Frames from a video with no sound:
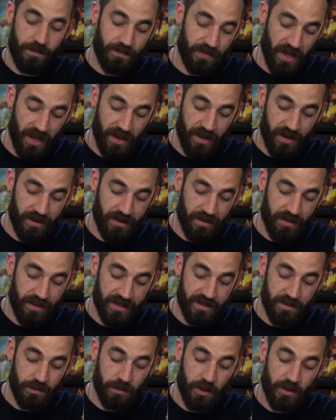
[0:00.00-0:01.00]
and
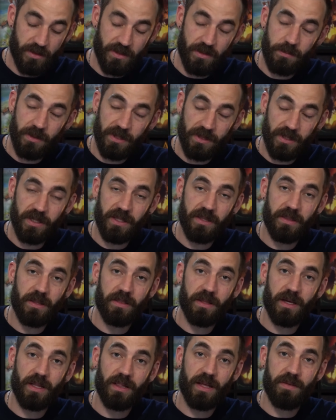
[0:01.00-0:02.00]
there's a possibility
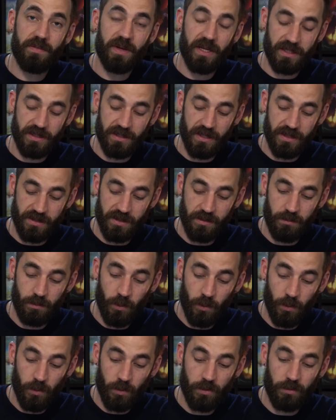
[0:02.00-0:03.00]
that they'll have access to
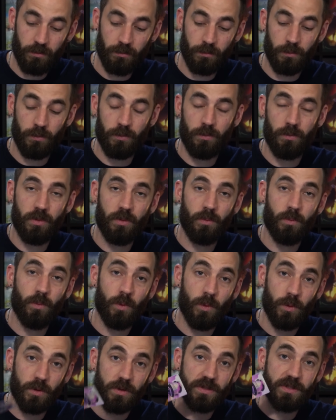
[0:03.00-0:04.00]
more through the
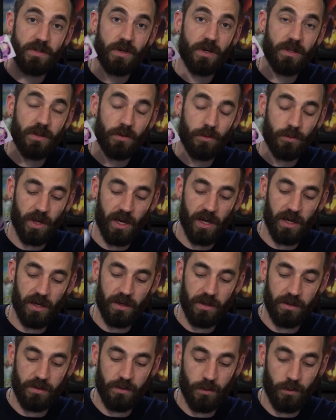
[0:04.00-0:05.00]
water silo
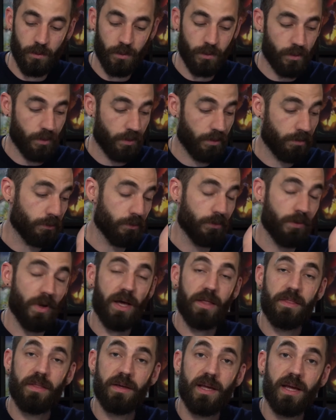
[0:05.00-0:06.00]
card or through
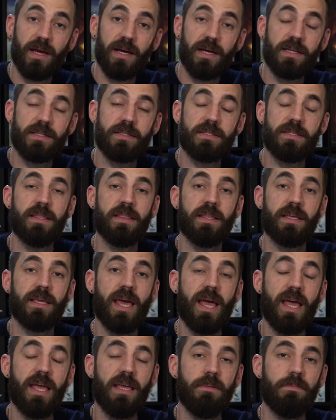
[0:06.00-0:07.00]
other cards in the
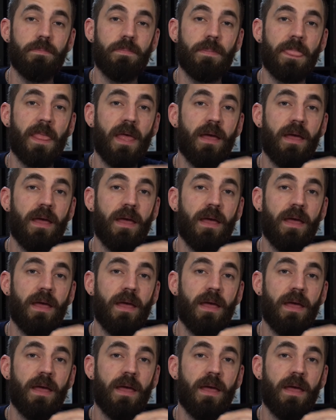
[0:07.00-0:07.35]
game.